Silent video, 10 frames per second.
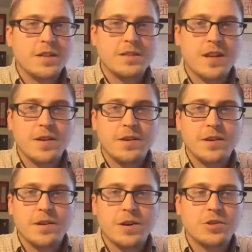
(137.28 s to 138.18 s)
to say, you
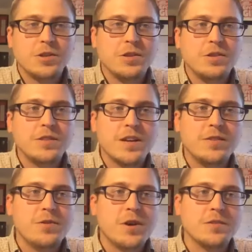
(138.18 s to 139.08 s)
know, Coach, you said
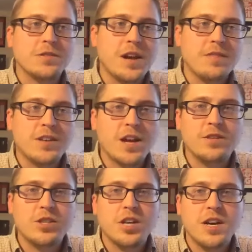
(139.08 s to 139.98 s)
you were also going to kind of
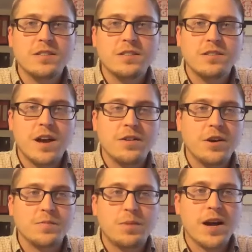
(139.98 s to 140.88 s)
adjust how
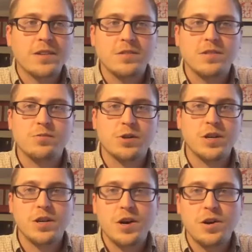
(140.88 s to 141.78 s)
y'all's practices were
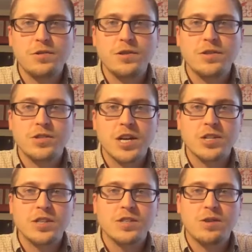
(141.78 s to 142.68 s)
going to go and change
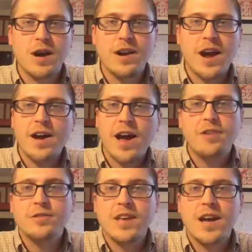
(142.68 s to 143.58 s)
things around. How
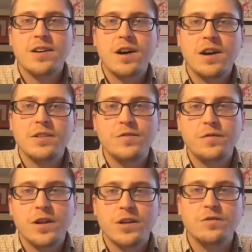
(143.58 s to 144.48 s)
has that gone? Do you
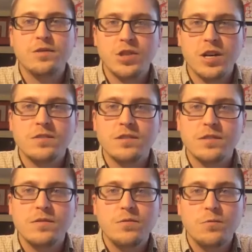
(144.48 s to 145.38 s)
feel like you've
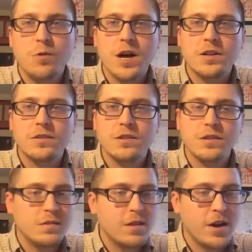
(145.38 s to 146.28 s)
adjusted well
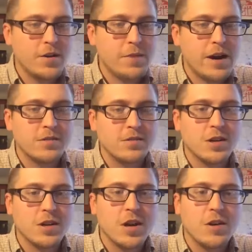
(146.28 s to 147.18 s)
to how your practices are
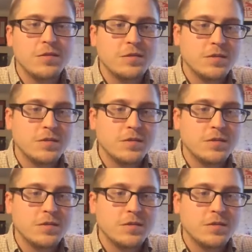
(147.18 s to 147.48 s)
going to go?